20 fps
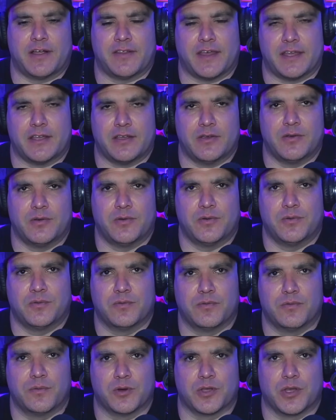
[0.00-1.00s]
that you
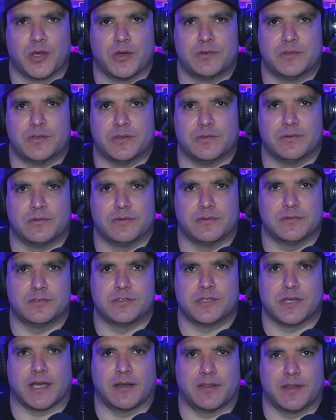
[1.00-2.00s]
would go to
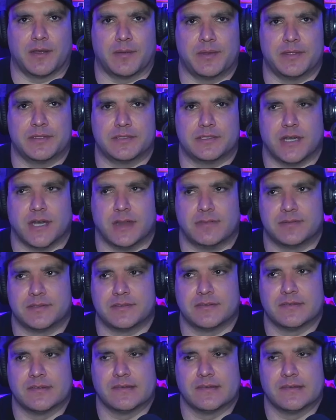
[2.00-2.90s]
check out their pizza shops?